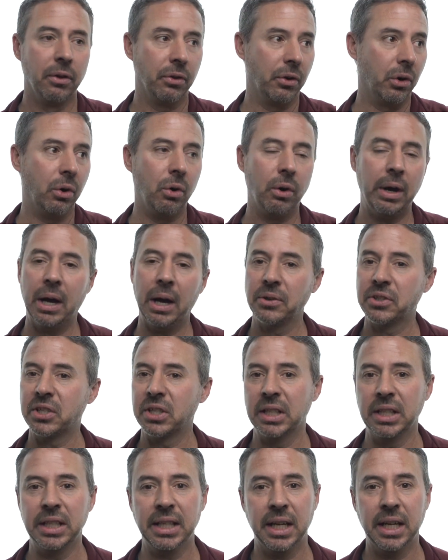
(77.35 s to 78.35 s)
The whole house
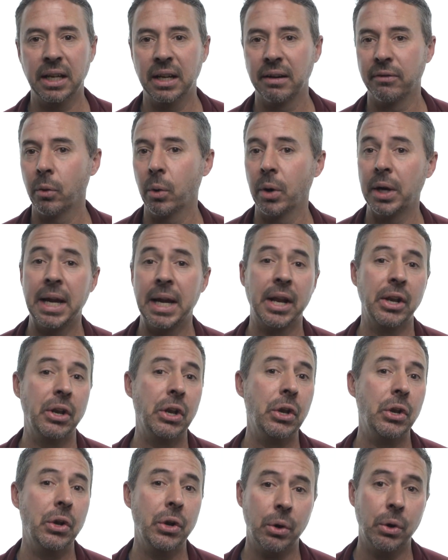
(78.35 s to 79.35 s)
is leaking everywhere. He had
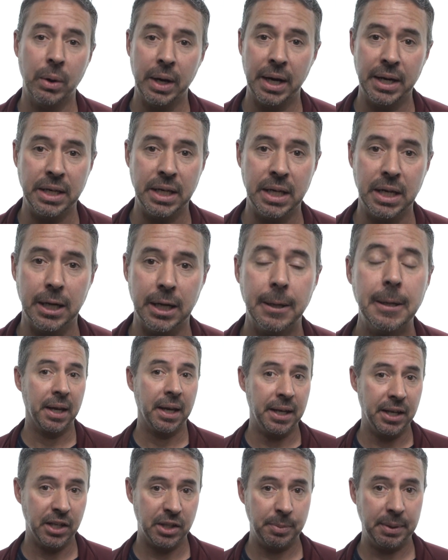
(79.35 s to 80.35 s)
no idea.
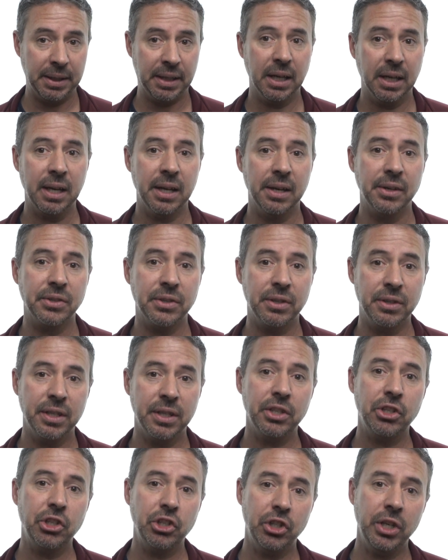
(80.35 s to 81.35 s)
And it's because
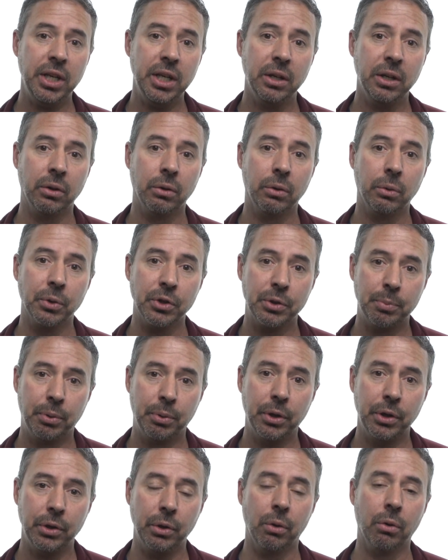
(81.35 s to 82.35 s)
this shingle was
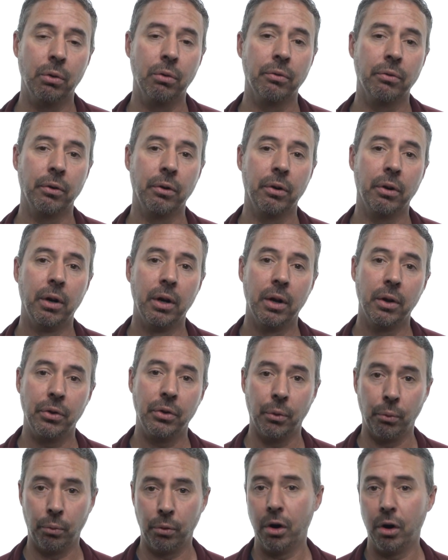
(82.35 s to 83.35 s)
put over
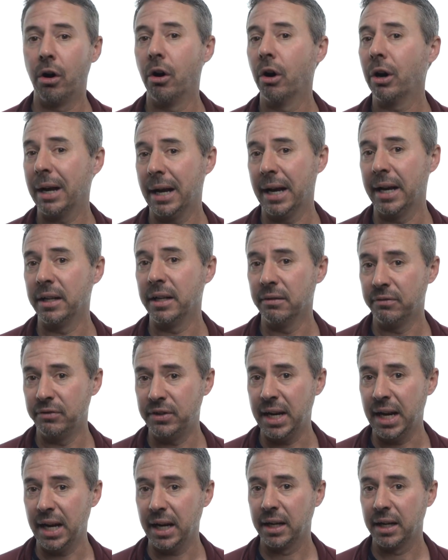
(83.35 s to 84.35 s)
the wrong kind of
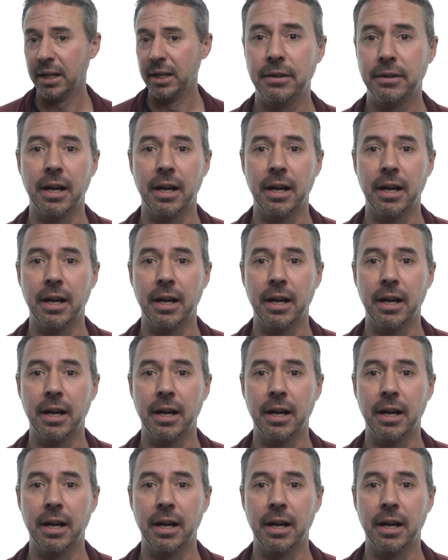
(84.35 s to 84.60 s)
deck.